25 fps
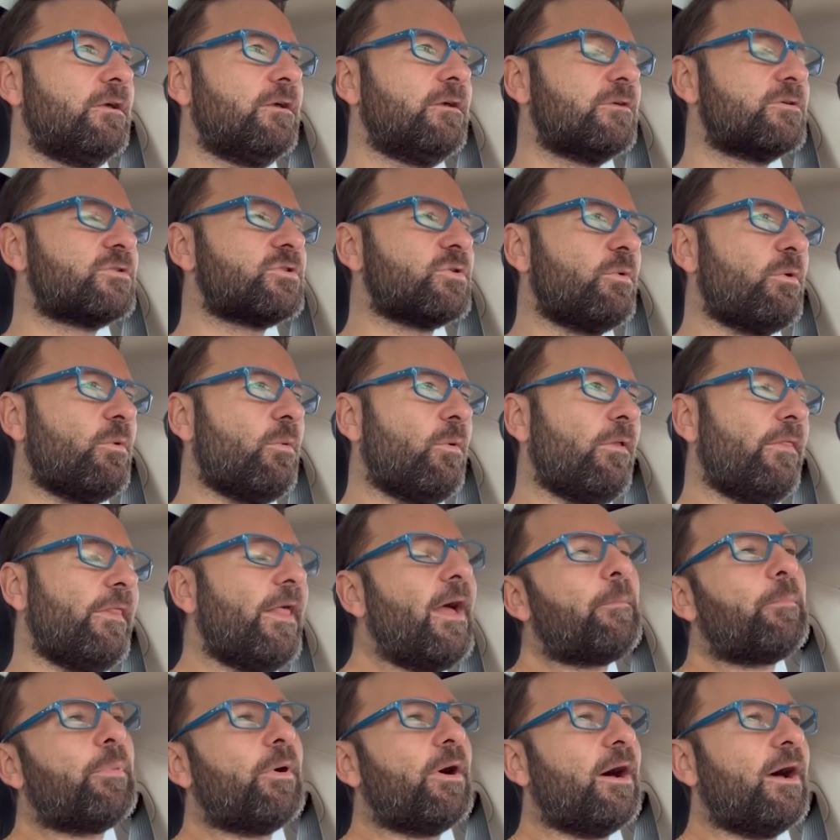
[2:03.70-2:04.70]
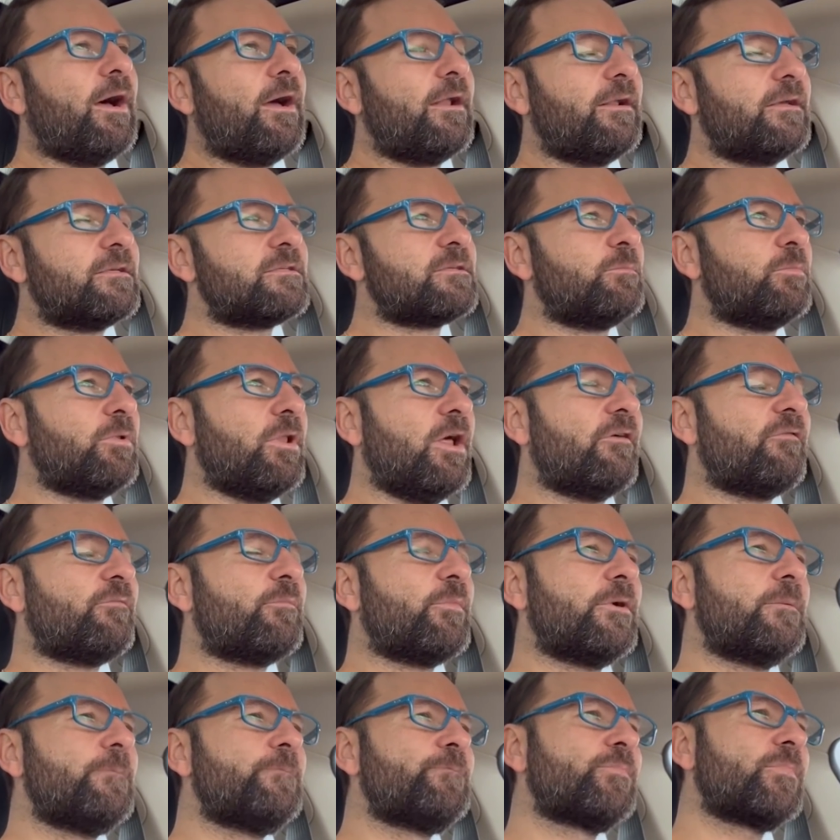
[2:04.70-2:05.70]
So we won that pot as a bluff.
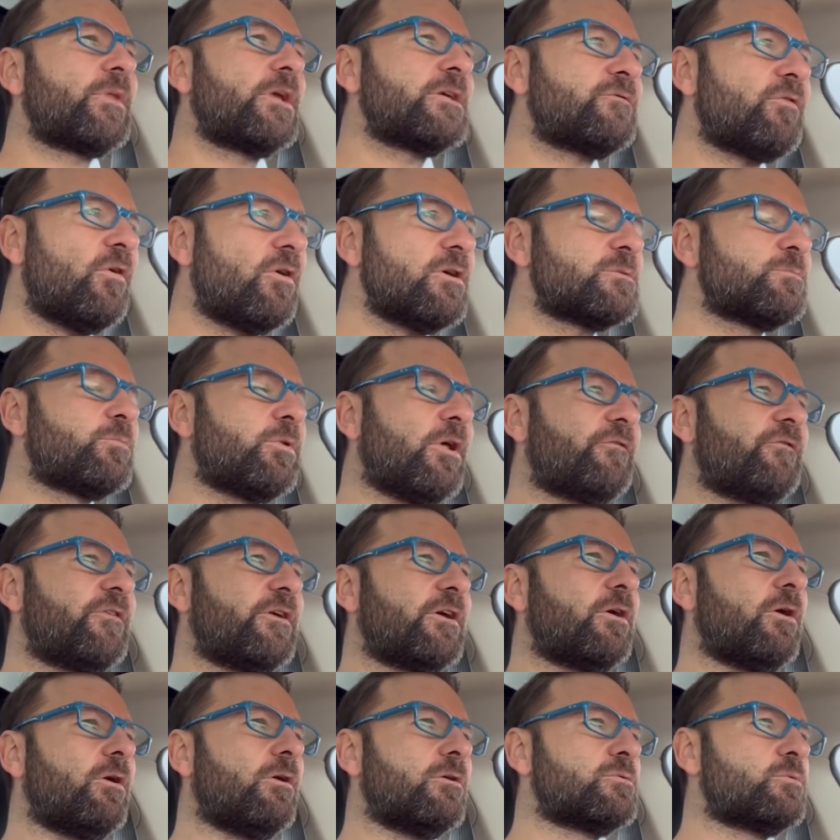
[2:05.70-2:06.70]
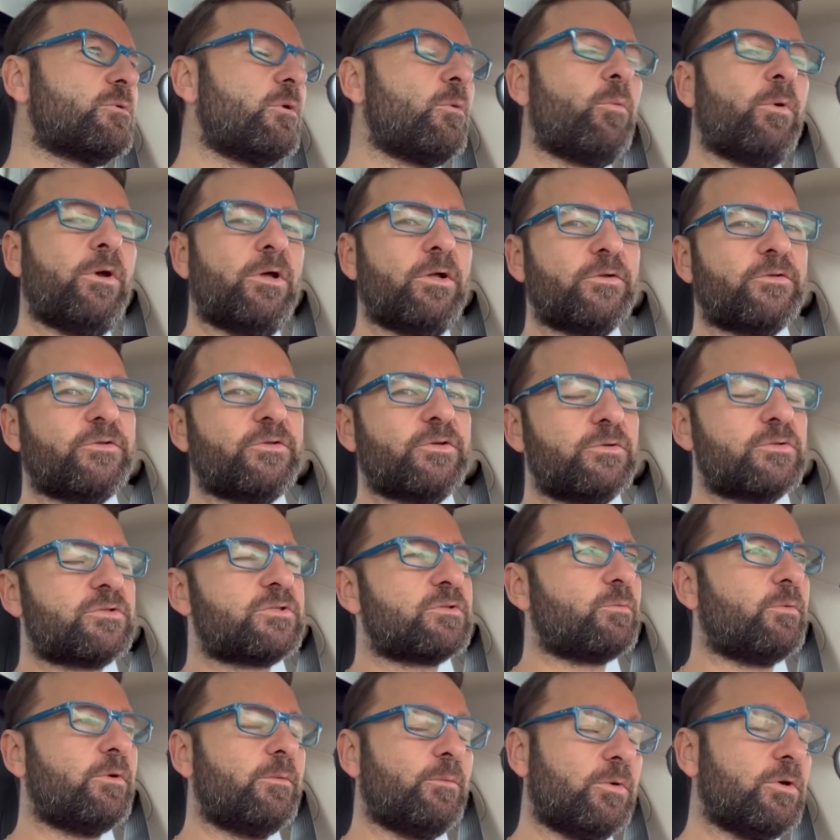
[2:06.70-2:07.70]
But as far as bluffing goes, we will do,
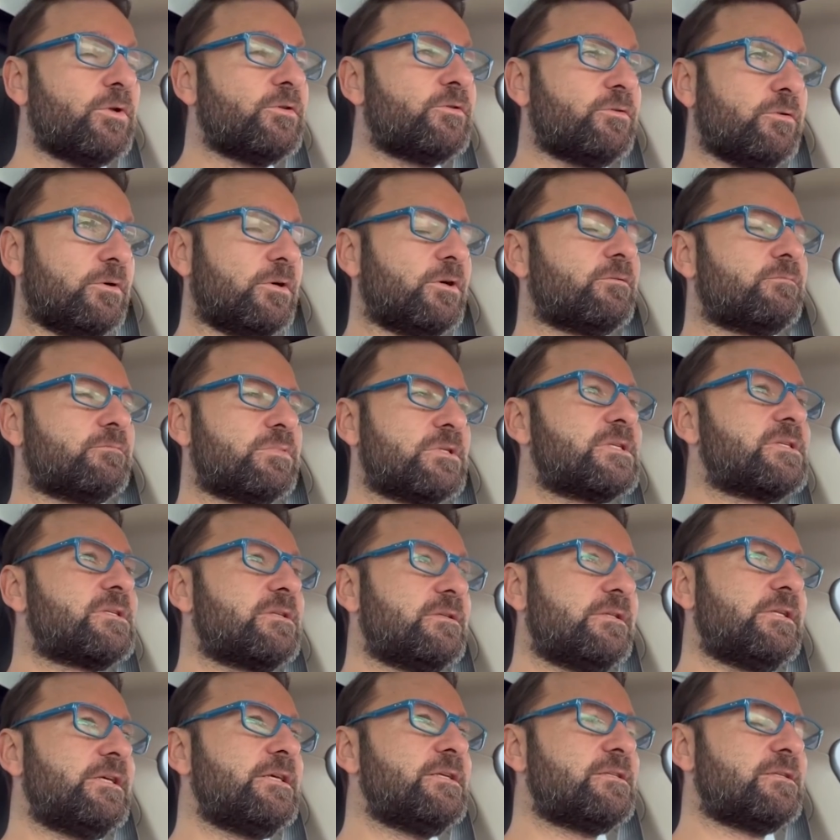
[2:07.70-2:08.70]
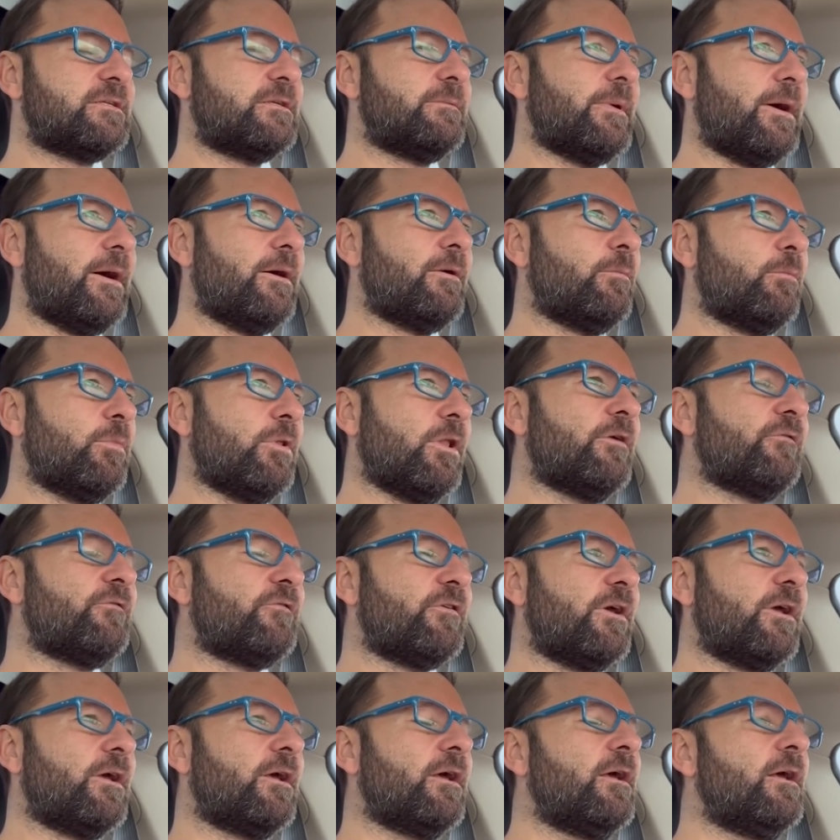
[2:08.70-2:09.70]
we will do a decent amount of
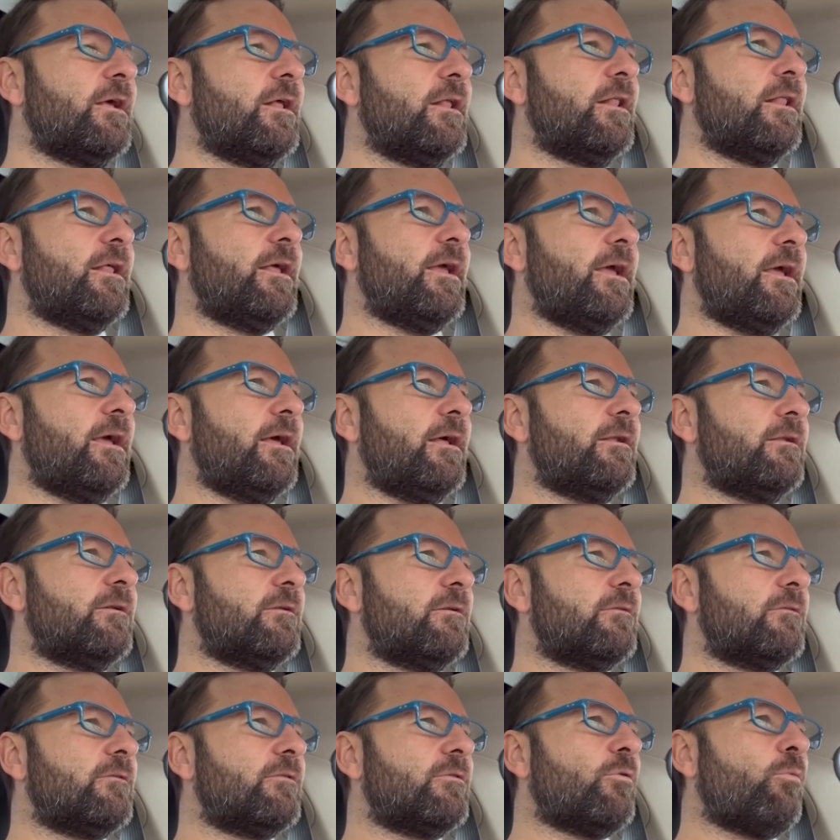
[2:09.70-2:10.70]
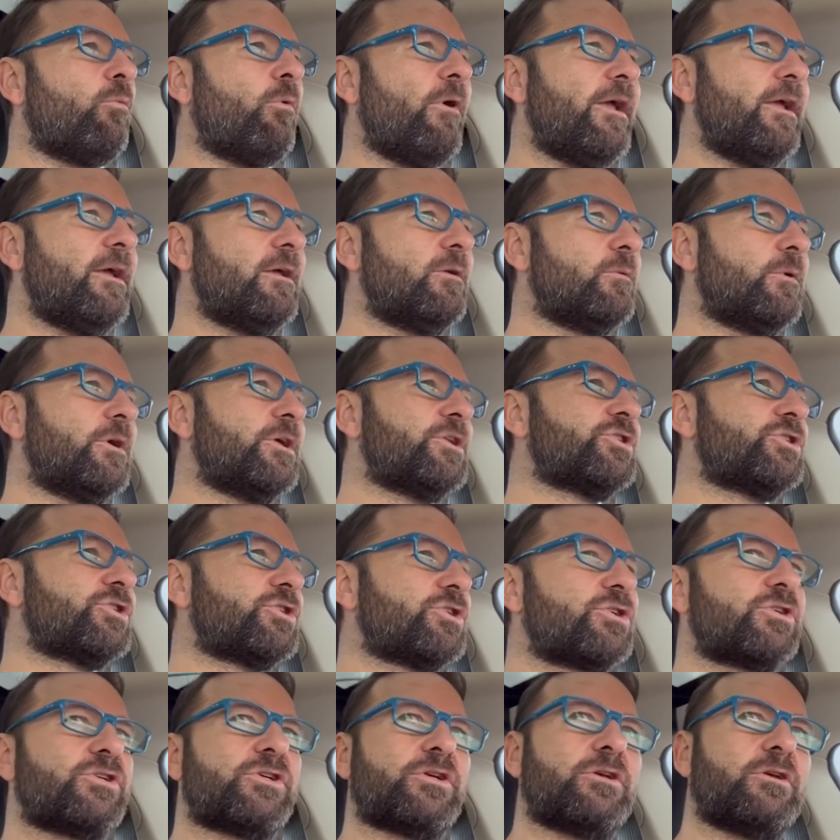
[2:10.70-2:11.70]
bluffing. And the way in
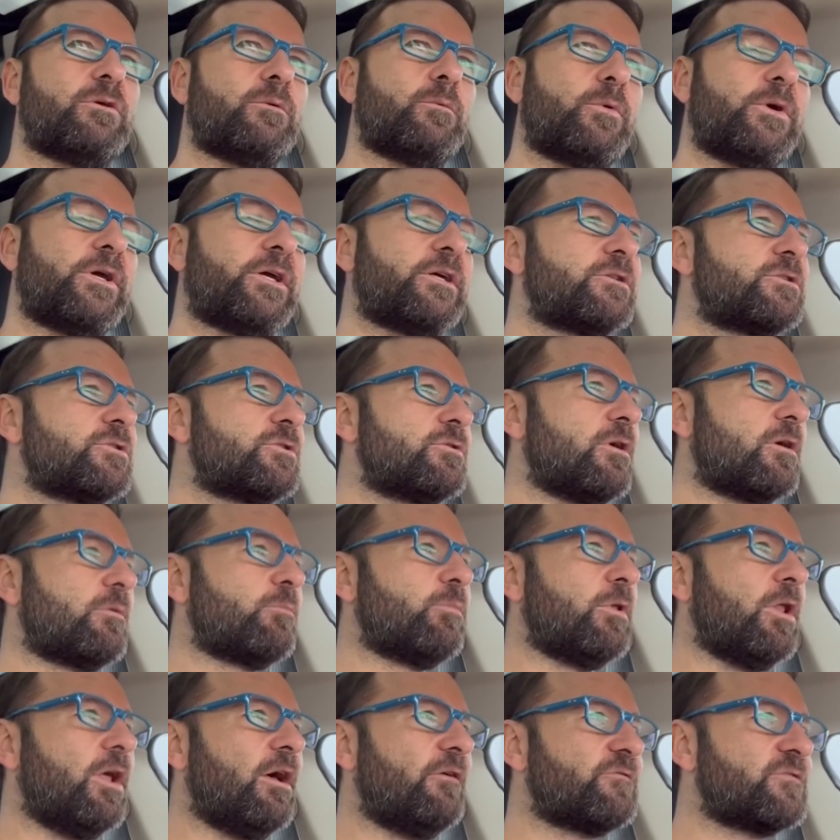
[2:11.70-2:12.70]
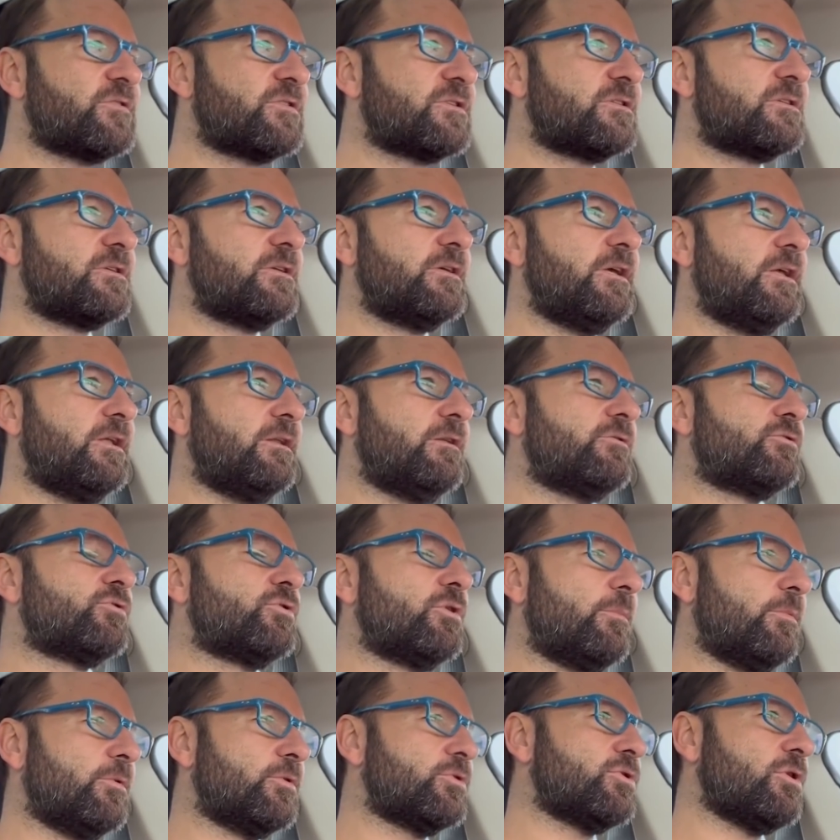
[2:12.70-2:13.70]
which we construct bluffs in
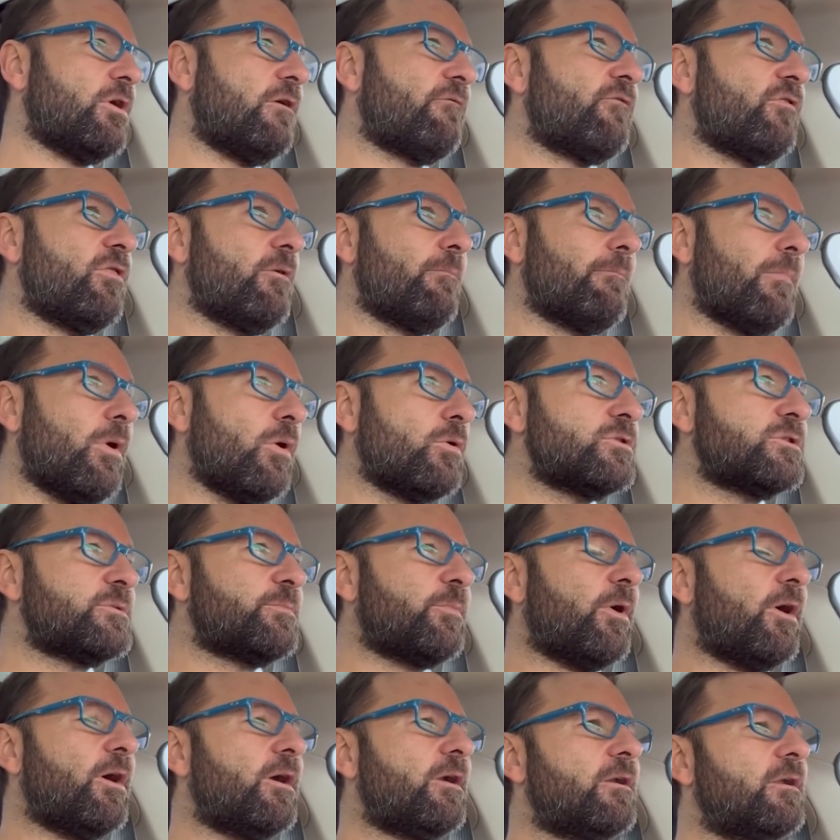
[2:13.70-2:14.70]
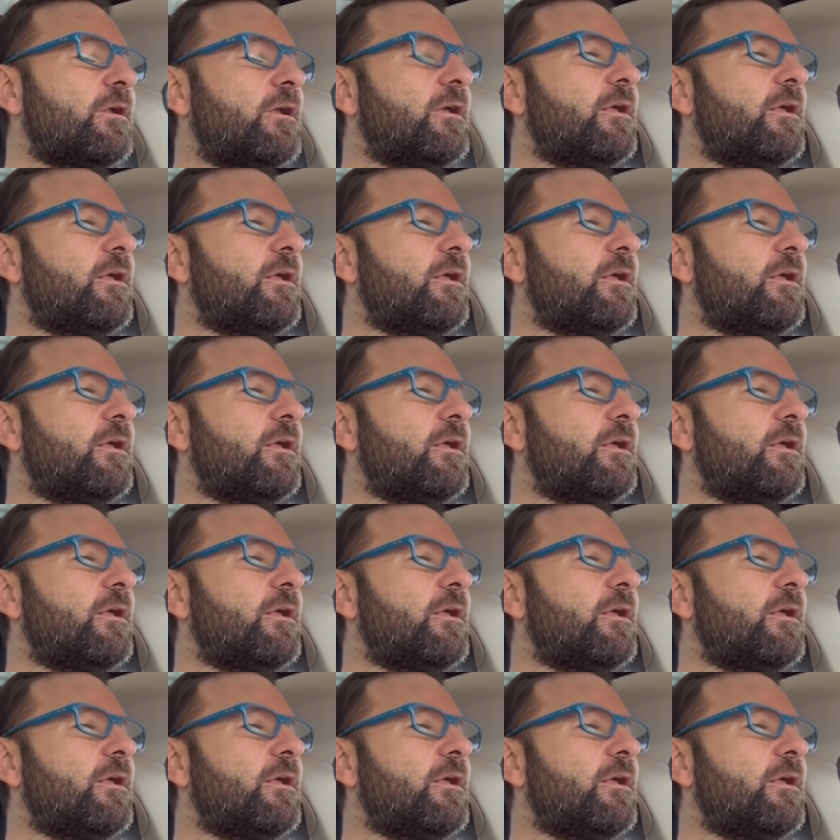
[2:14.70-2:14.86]
triple draw for the most part